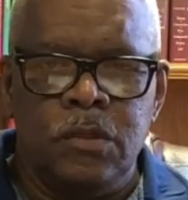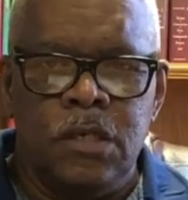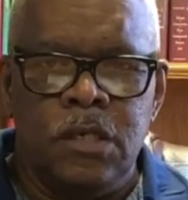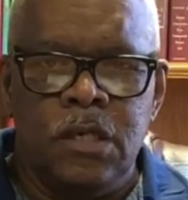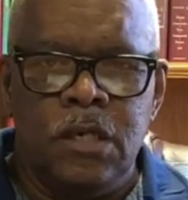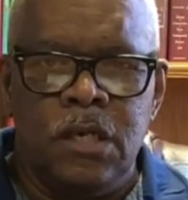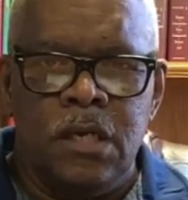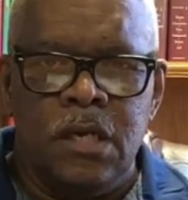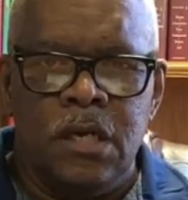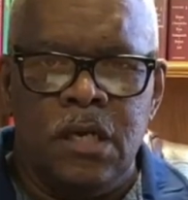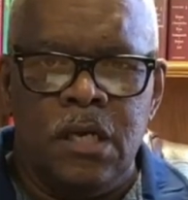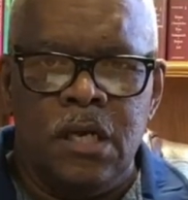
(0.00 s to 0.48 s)

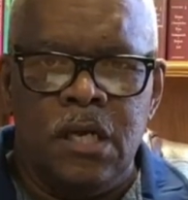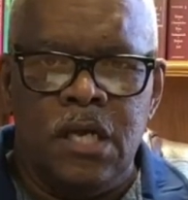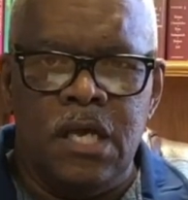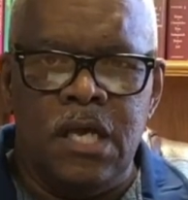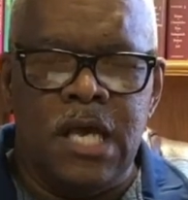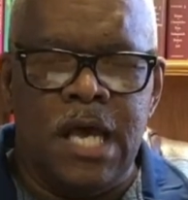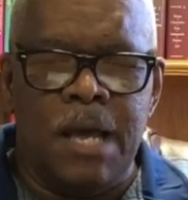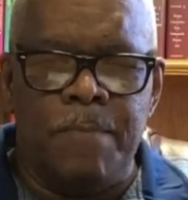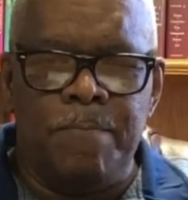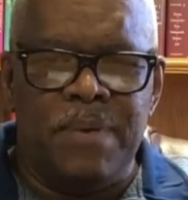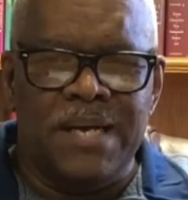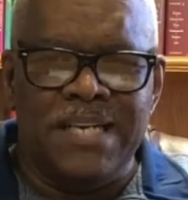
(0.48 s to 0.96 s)
He had
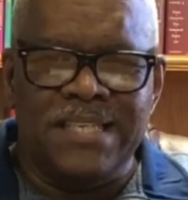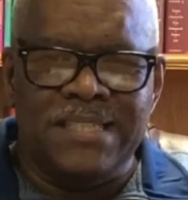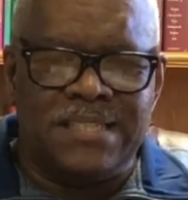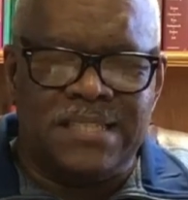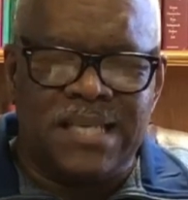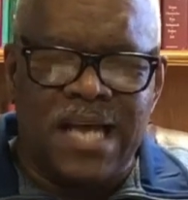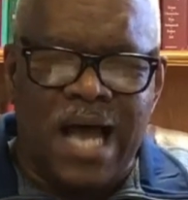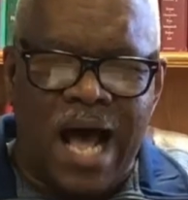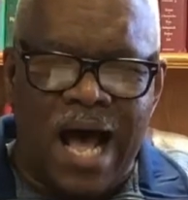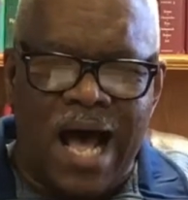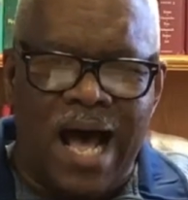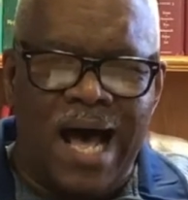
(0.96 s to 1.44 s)
been
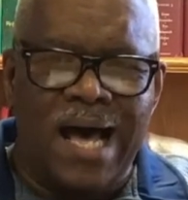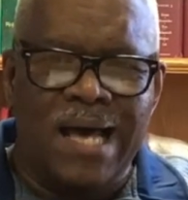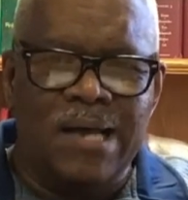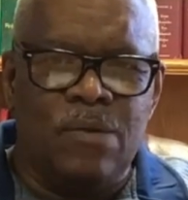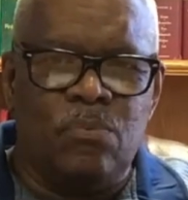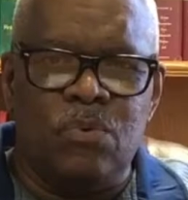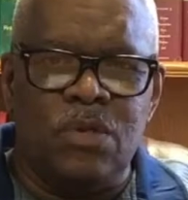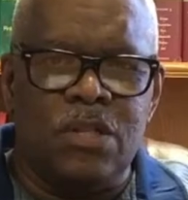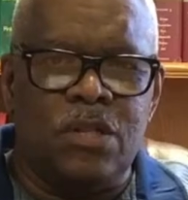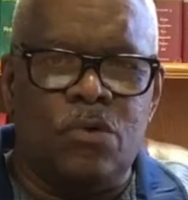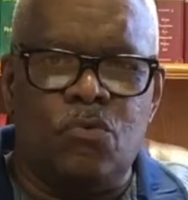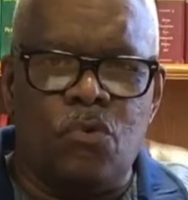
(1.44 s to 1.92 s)
tied with
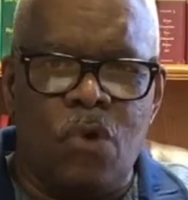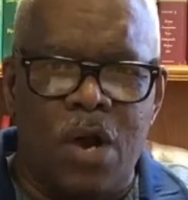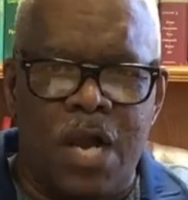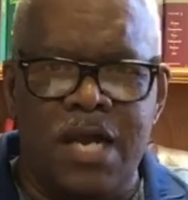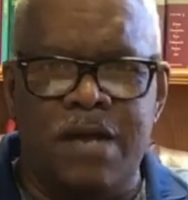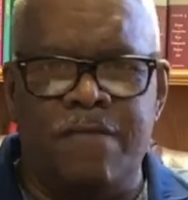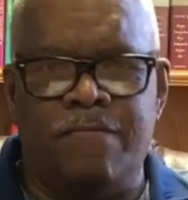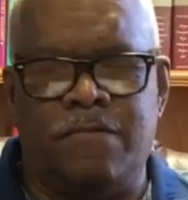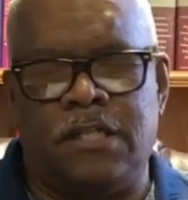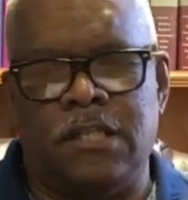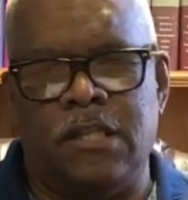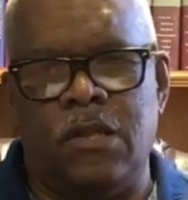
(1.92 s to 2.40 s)
grave clothes.